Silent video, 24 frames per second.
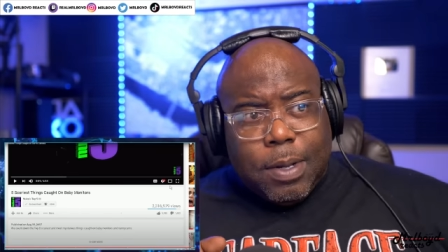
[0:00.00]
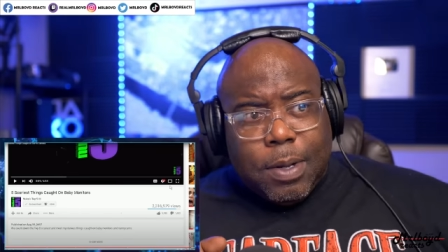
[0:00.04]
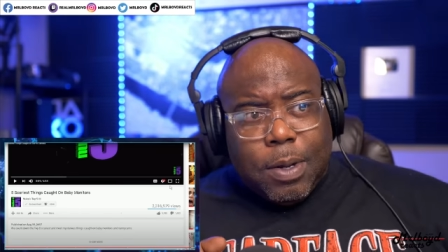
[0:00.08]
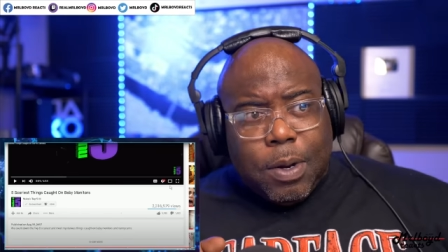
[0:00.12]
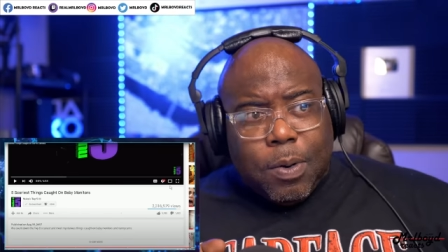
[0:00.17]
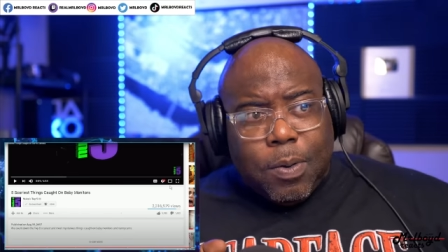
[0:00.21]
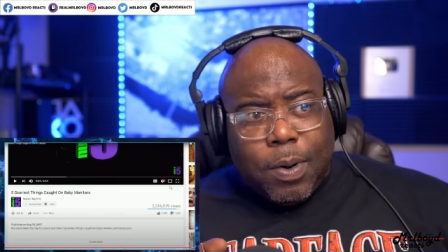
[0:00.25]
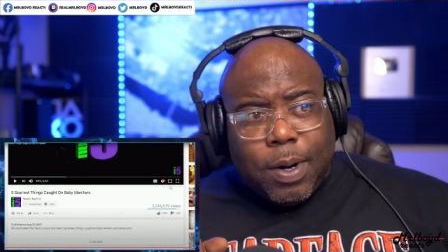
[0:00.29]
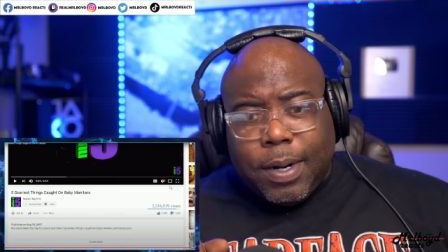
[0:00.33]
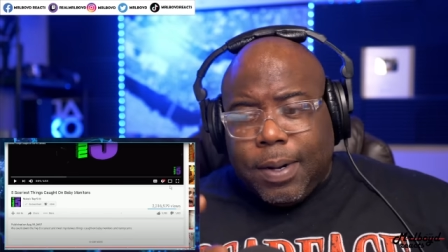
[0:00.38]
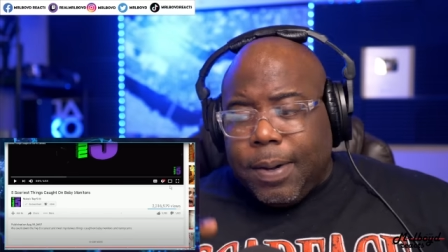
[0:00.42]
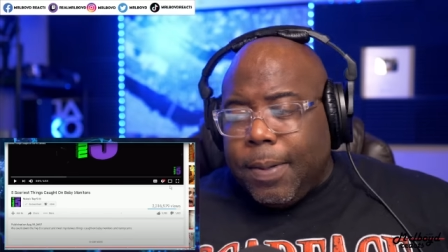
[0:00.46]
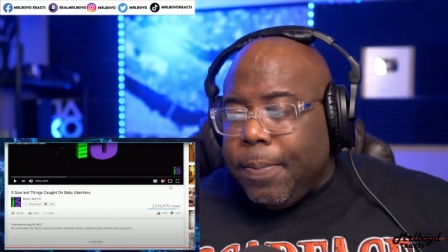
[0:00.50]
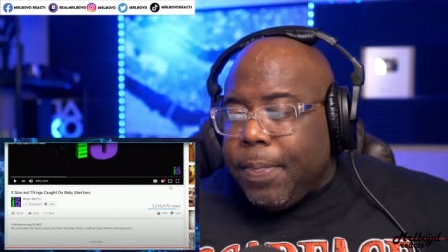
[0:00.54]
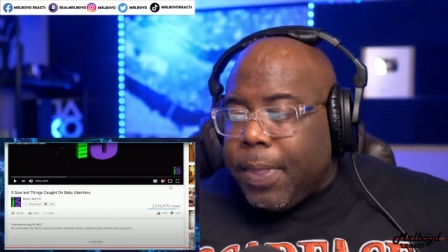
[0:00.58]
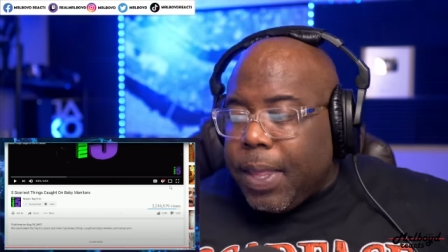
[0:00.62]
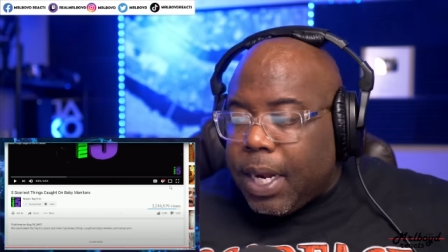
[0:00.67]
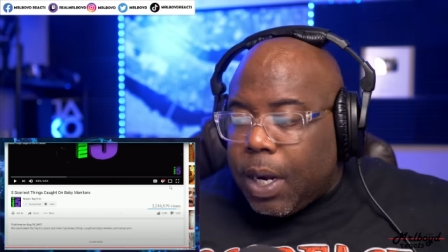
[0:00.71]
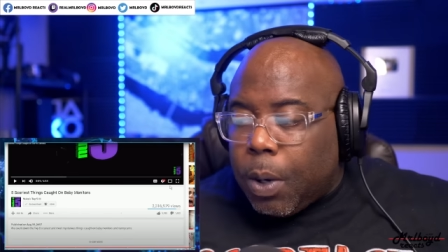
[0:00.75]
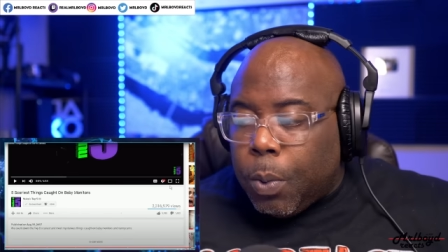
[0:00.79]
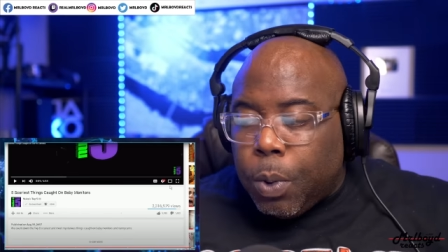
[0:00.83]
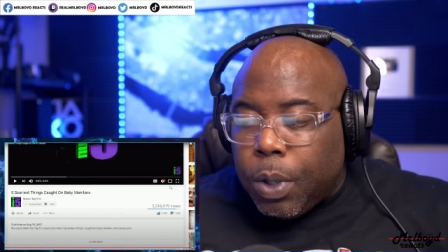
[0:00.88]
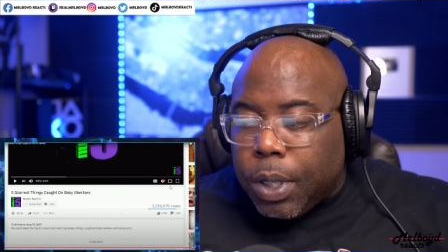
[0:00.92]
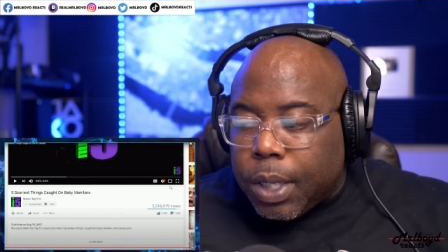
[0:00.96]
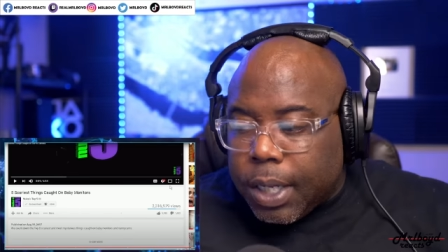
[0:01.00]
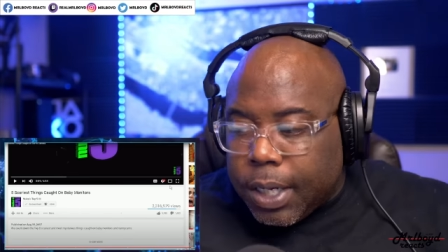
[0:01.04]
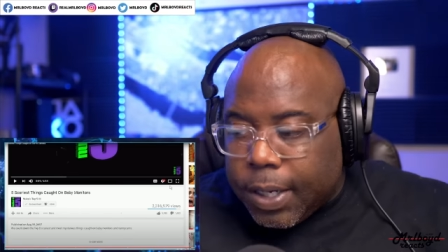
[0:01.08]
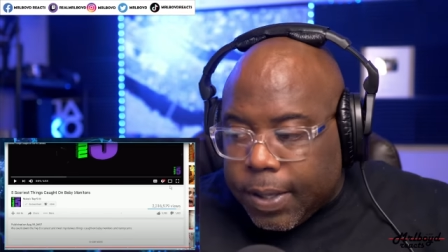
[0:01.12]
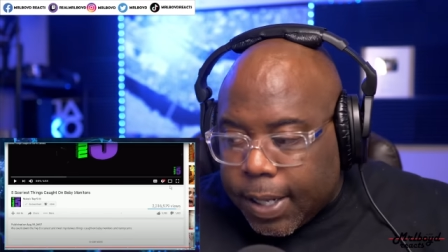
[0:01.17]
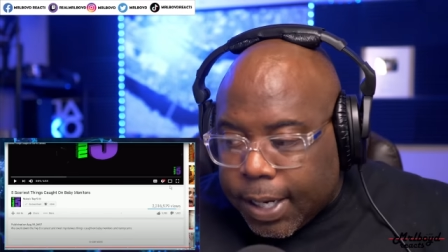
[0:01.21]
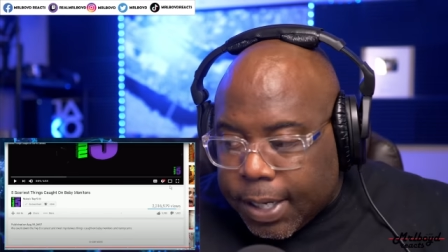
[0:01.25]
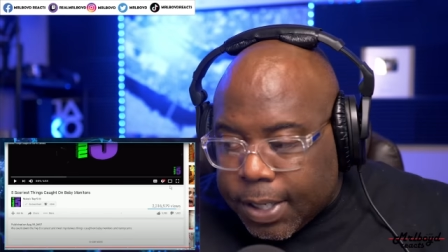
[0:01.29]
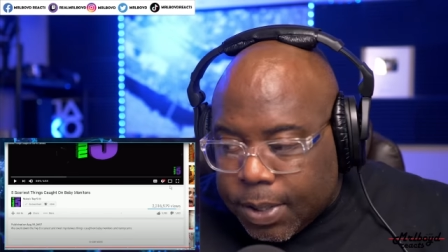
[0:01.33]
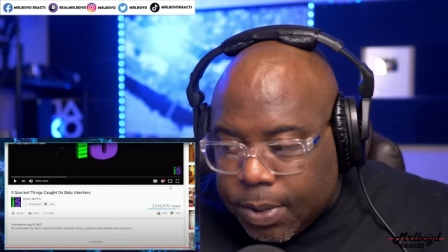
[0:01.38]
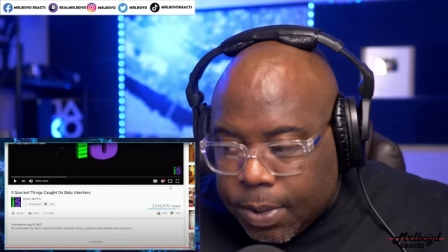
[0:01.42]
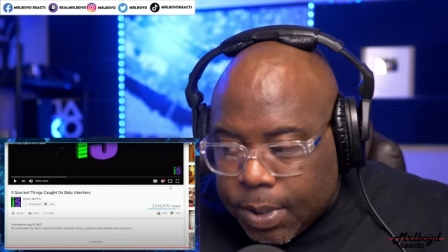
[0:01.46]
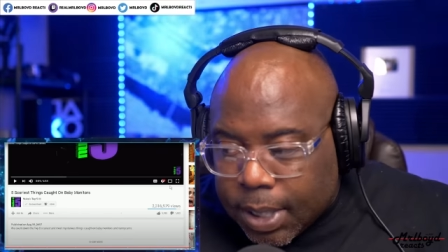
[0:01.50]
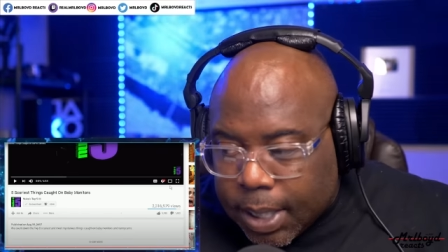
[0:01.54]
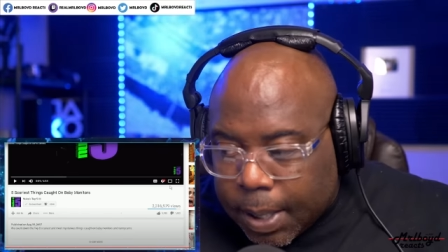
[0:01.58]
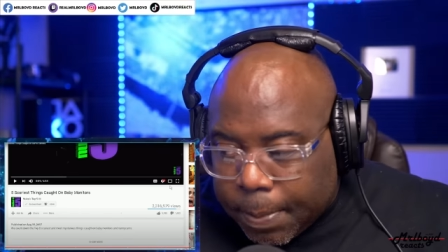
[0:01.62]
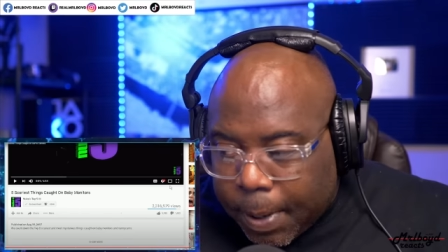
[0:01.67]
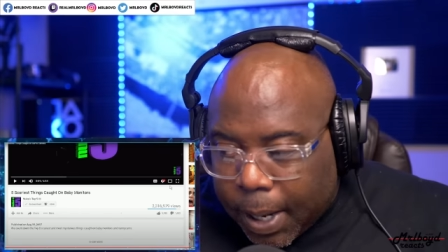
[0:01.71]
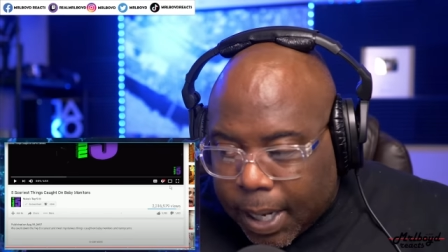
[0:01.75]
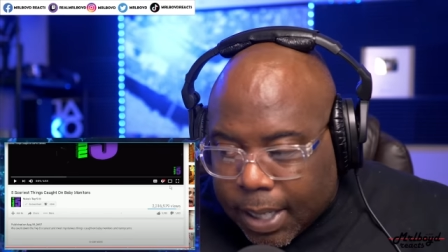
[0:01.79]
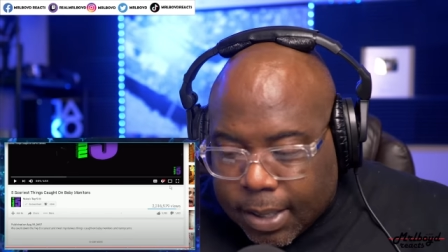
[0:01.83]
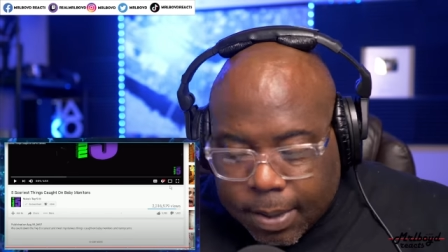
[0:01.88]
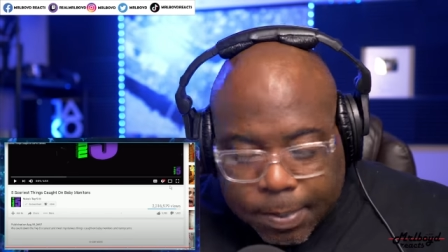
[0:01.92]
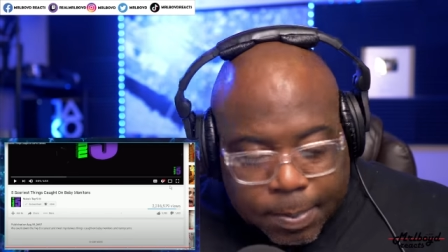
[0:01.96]
All right? And I will get into that as soon as I
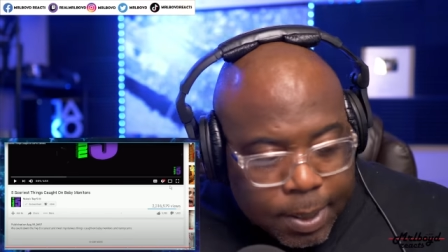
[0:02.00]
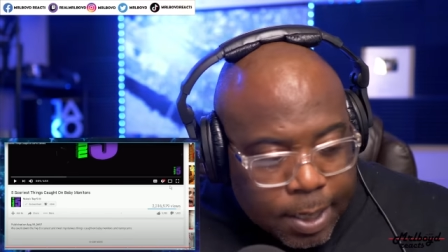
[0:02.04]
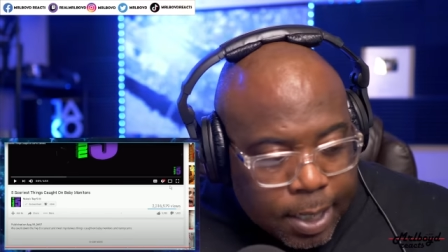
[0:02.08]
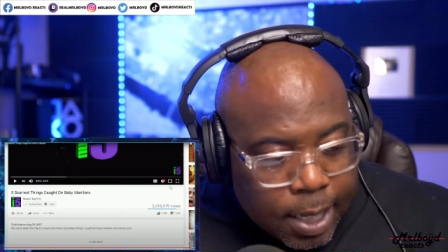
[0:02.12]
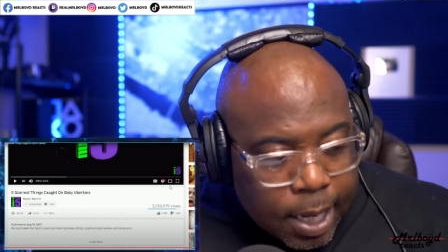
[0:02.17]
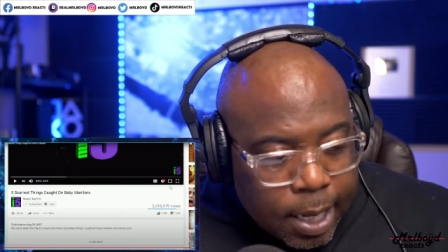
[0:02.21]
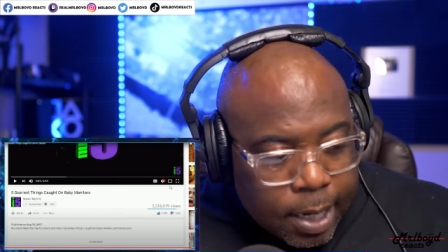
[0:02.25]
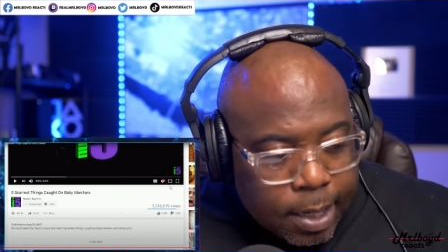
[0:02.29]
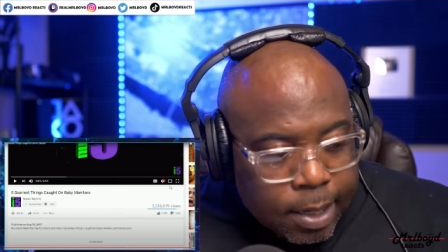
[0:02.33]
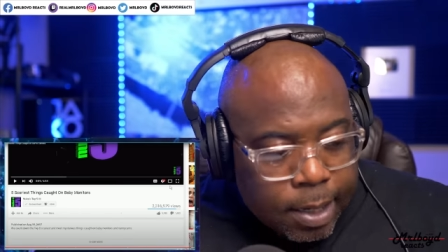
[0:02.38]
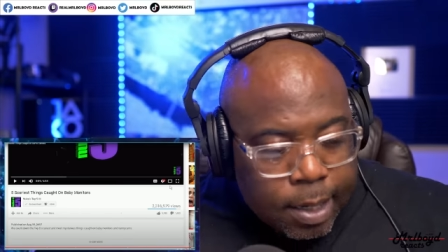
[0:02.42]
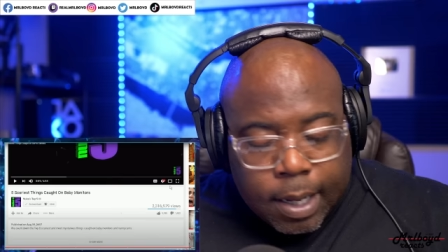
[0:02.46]
possibly can.